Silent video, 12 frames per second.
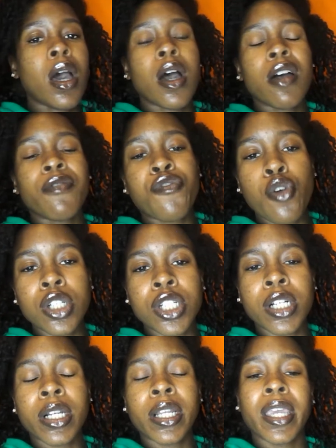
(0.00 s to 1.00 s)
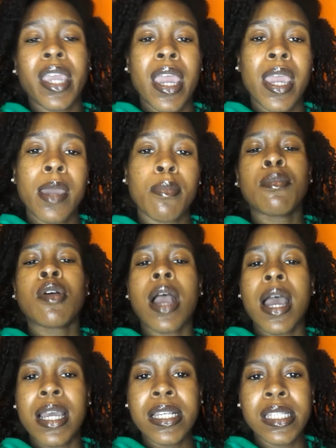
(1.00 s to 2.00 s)
Unfortunately, Amber
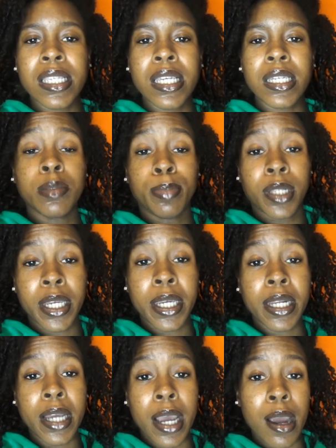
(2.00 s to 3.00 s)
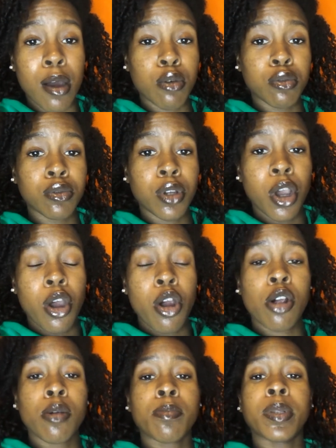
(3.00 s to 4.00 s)
Isaac bled out.
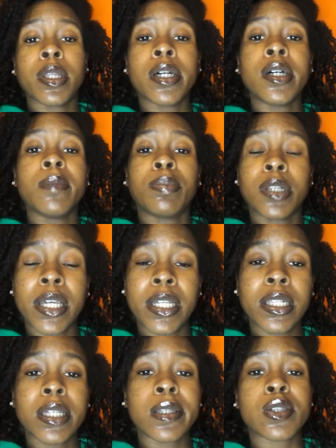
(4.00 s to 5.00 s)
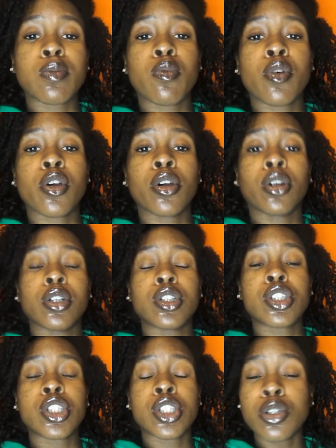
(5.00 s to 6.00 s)
Her blood platelets were
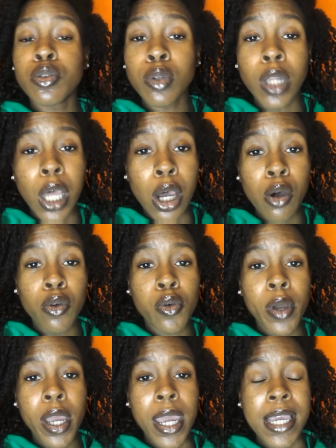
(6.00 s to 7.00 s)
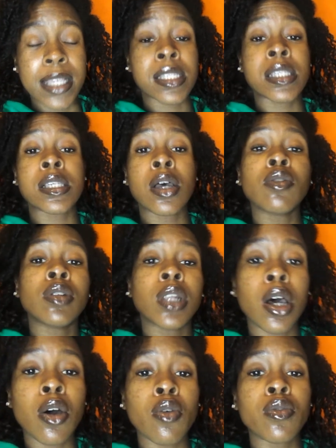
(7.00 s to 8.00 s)
too low and so
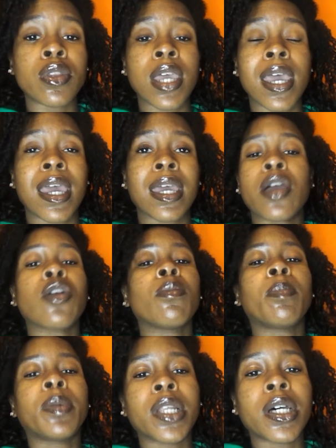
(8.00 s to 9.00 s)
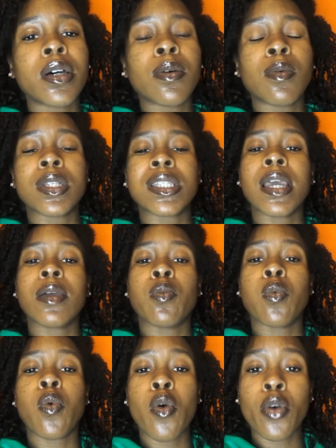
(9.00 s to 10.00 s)
low that her blood was like
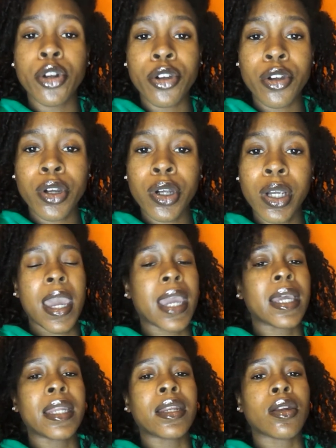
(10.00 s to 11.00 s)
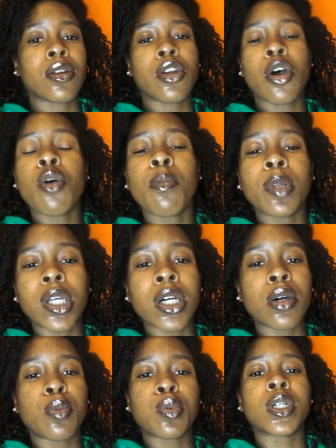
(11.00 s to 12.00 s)
water and no
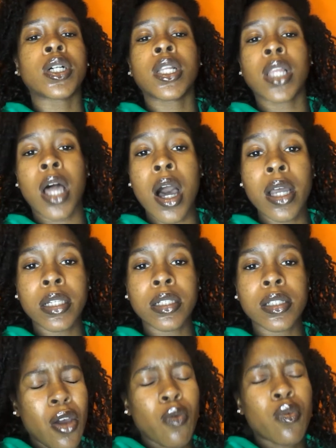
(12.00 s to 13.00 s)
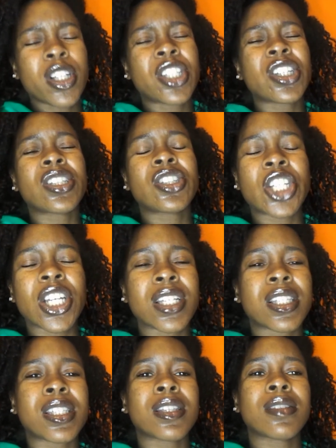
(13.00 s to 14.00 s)
blood would clot, which is
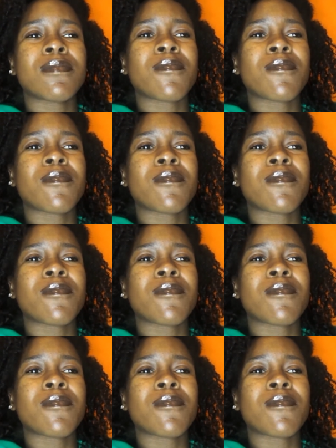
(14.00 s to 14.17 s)
just